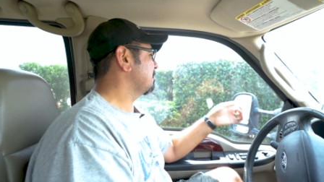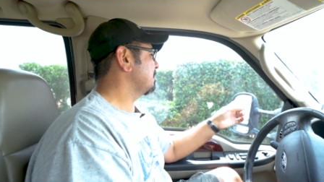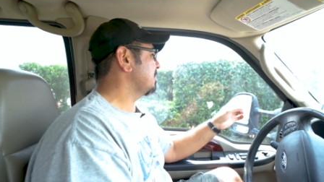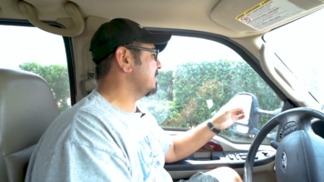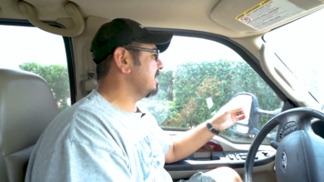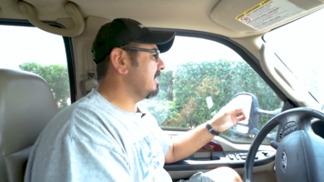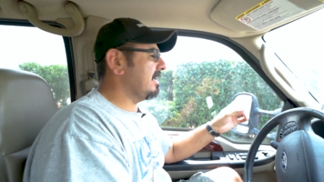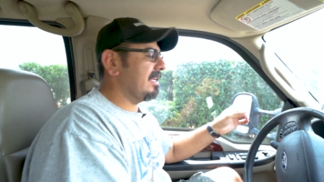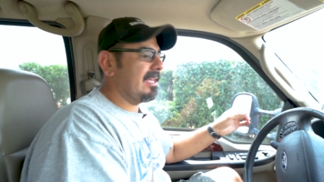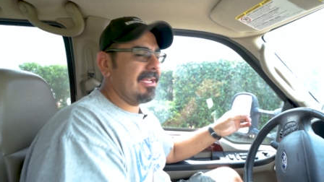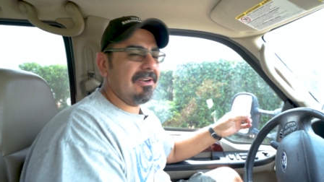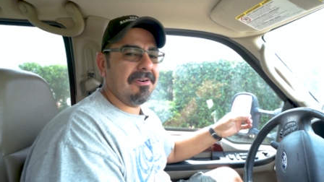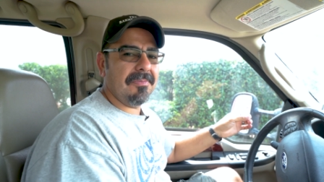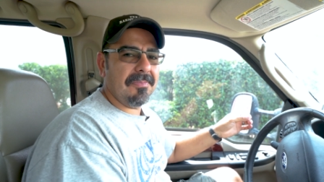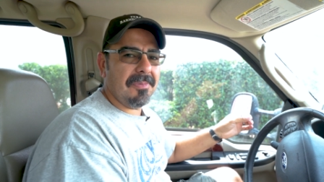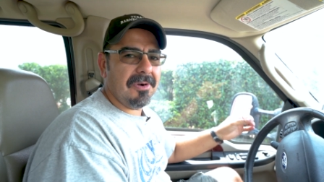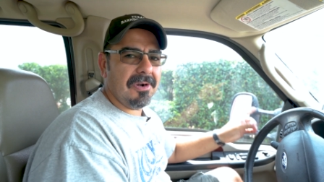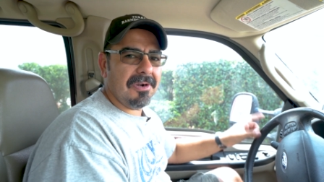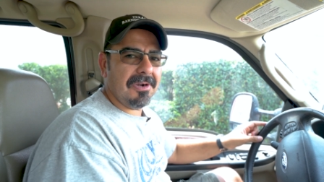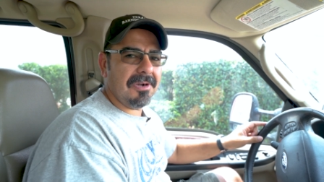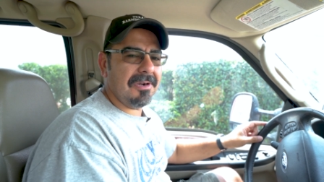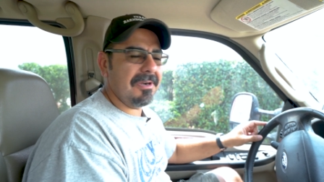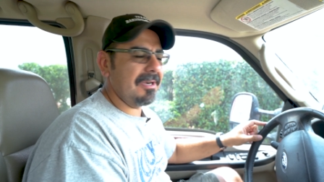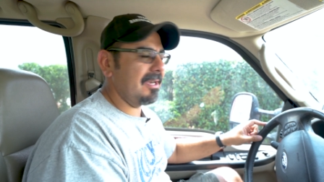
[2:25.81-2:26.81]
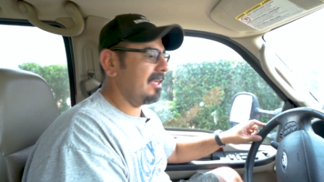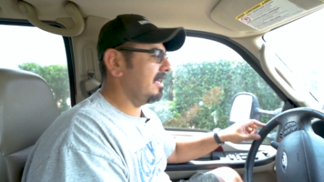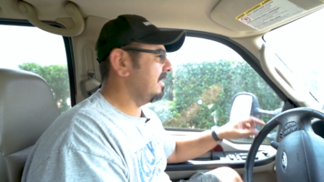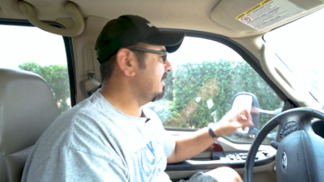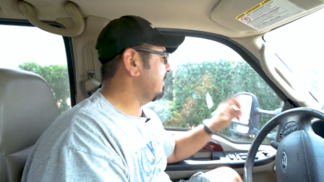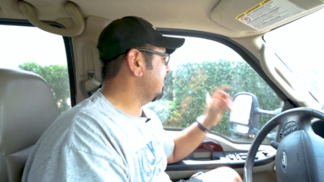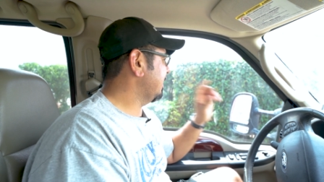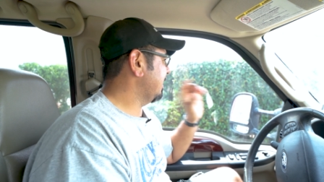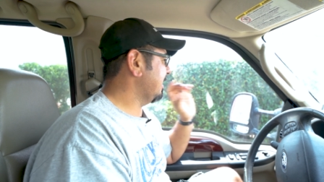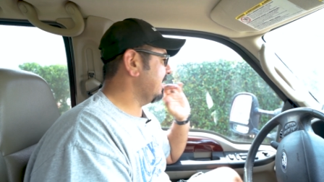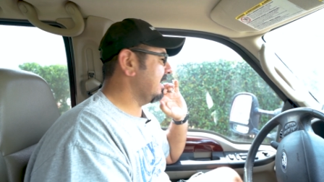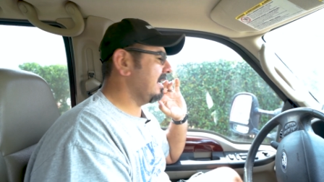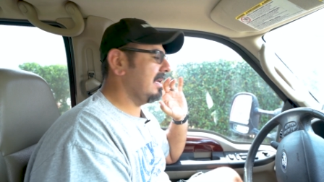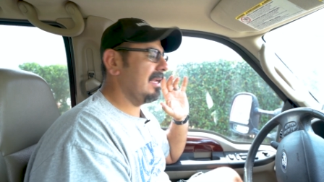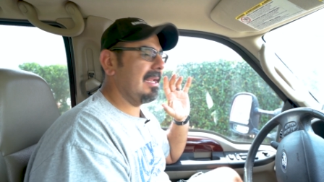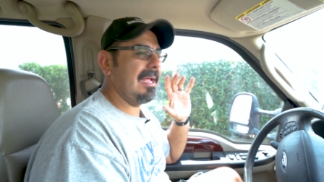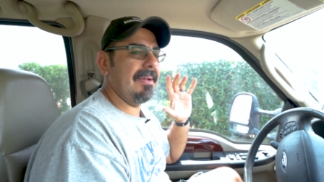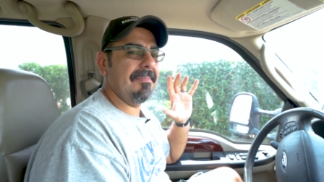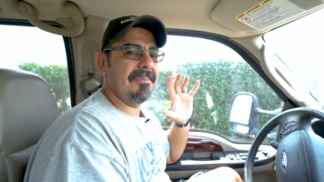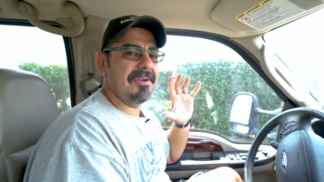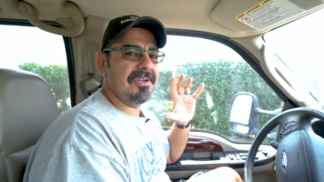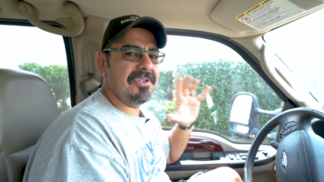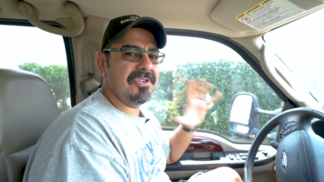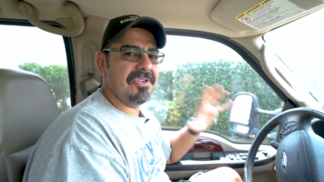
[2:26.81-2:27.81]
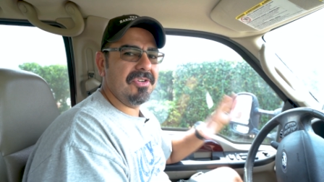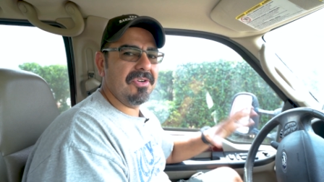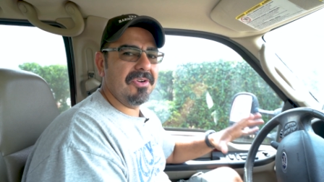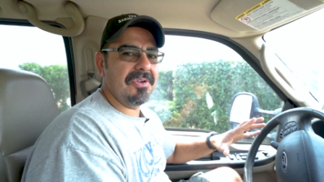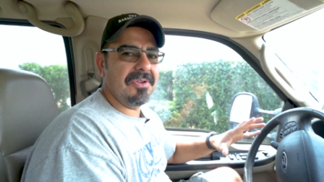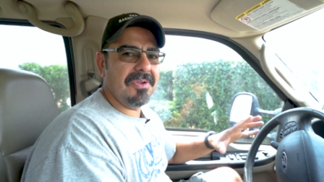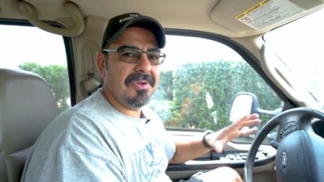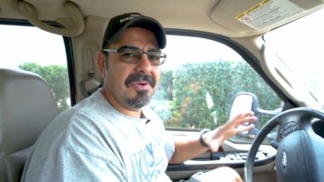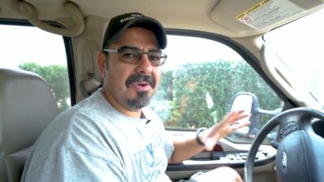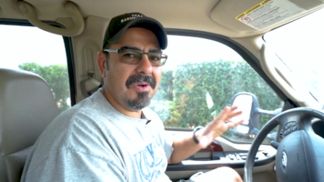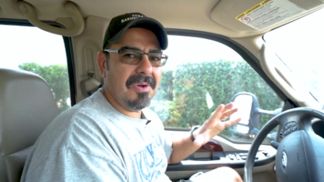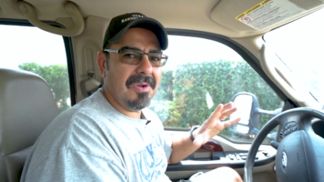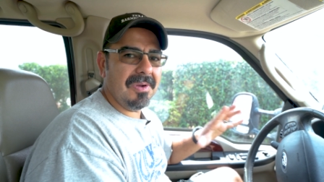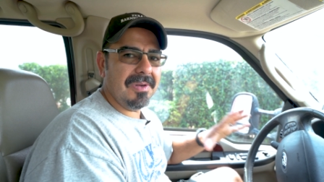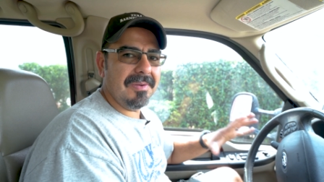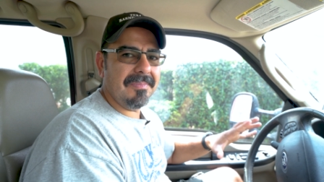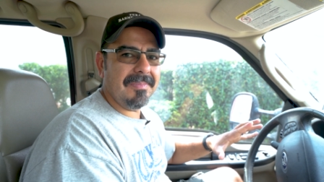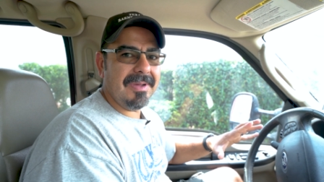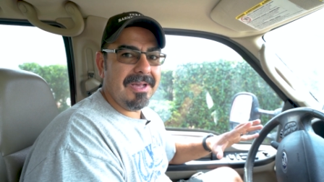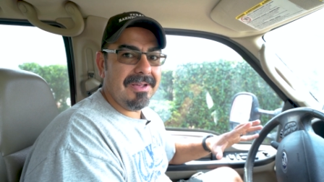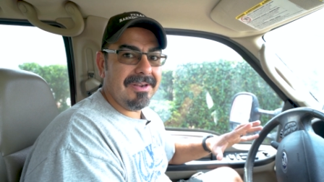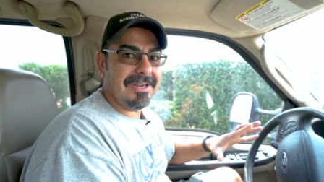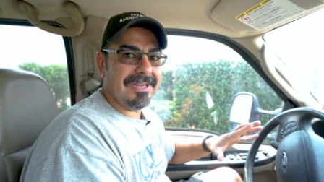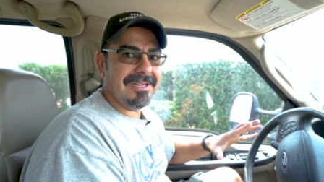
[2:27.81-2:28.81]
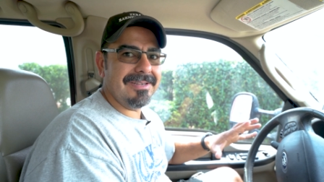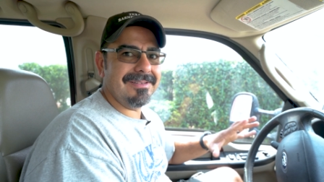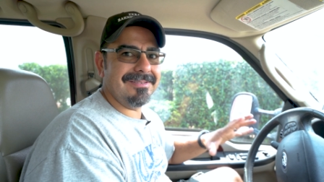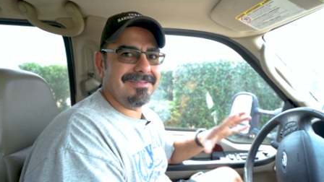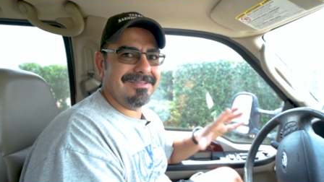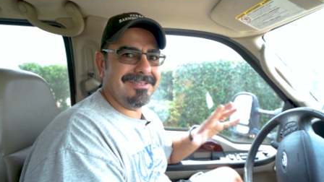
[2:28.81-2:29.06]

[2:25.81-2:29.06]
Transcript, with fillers: we're gonna get our burger and then I'm gonna show you all about it.